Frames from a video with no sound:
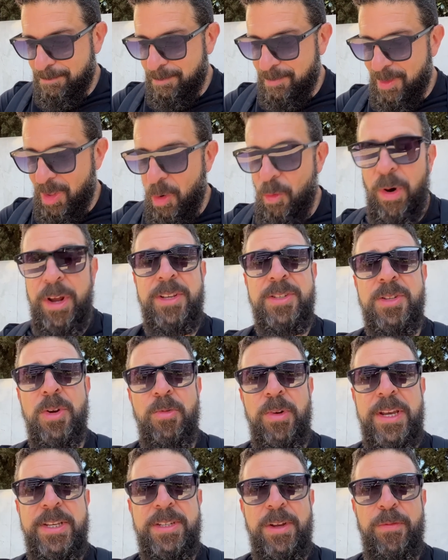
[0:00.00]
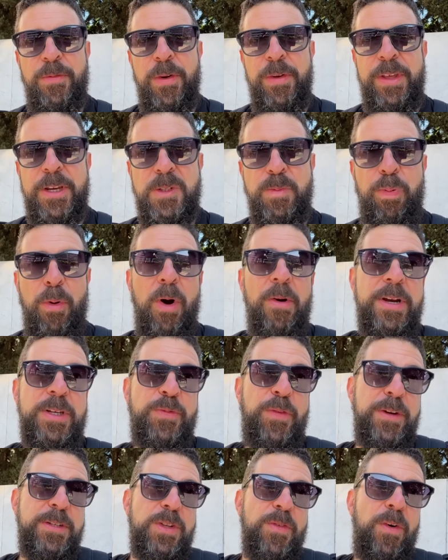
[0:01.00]
What is the reason for this? Boris,
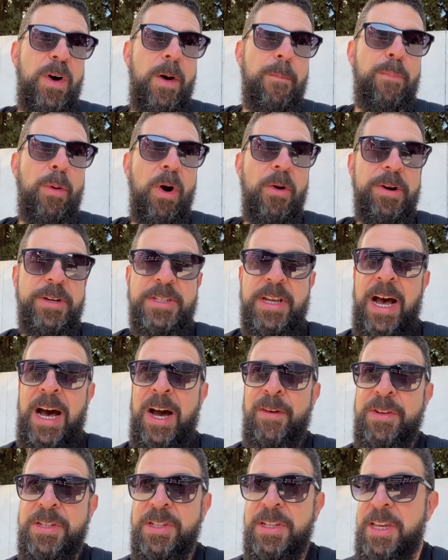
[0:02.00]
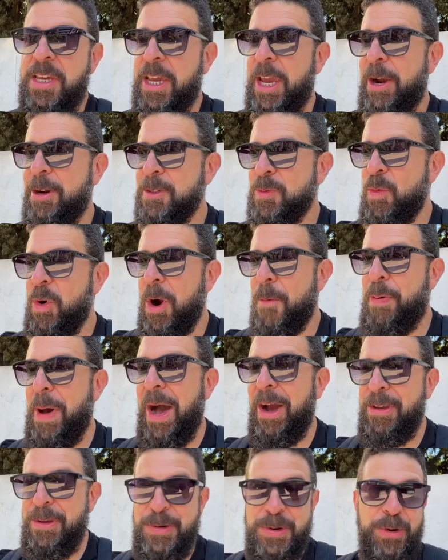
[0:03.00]
first of all, Boris obviously cares more
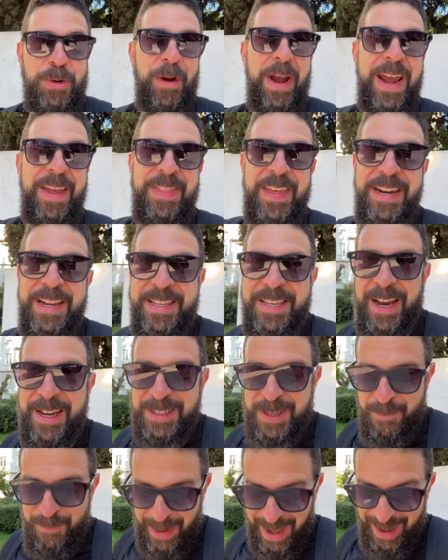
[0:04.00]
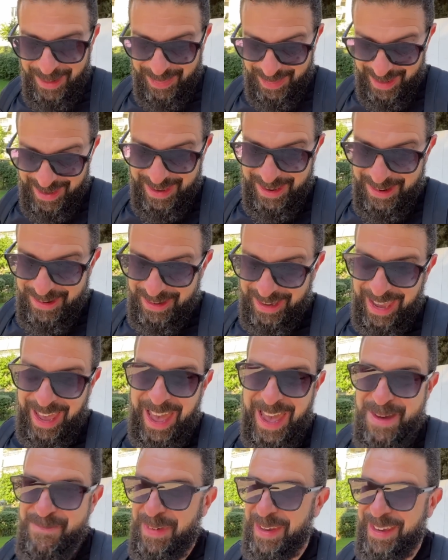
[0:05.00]
about Ukraine than he does about the
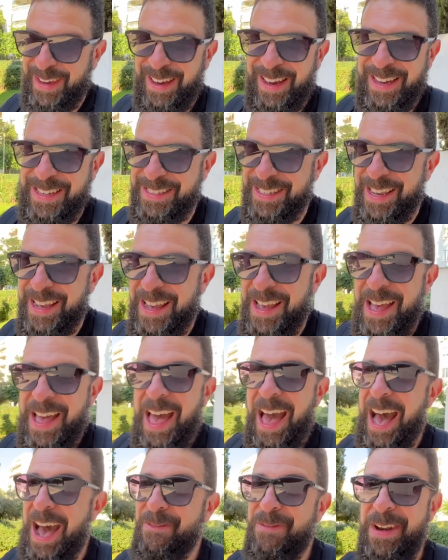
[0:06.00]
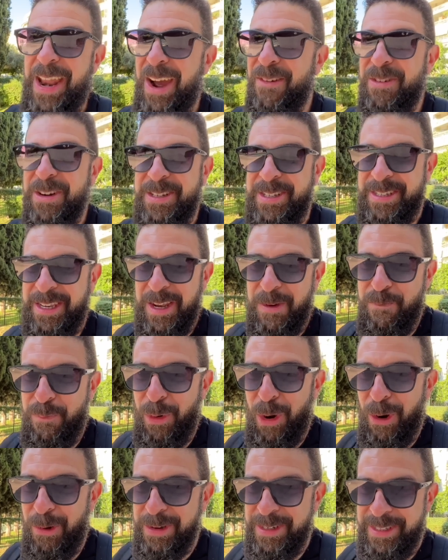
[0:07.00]
UK, because I've never seen
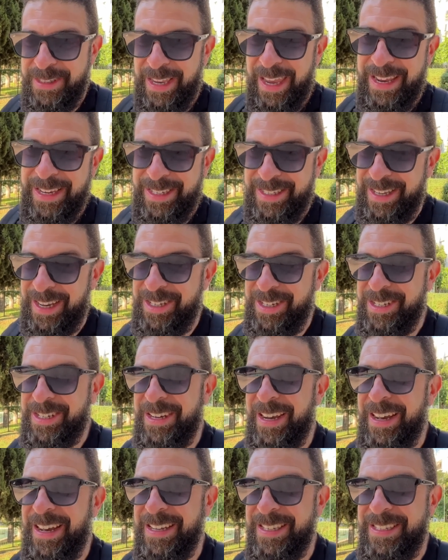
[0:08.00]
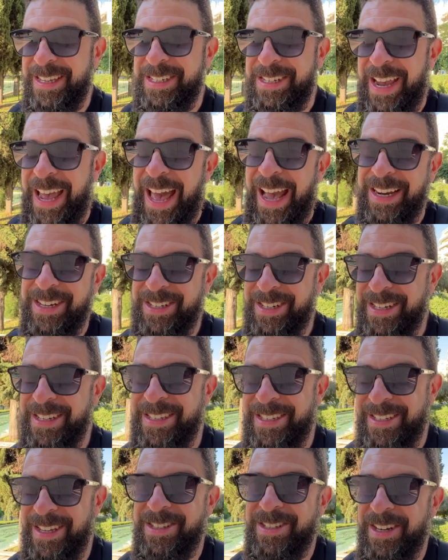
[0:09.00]
Boris take such action and
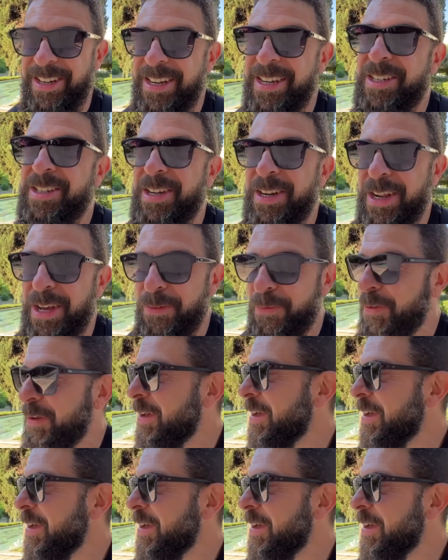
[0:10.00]
such initiative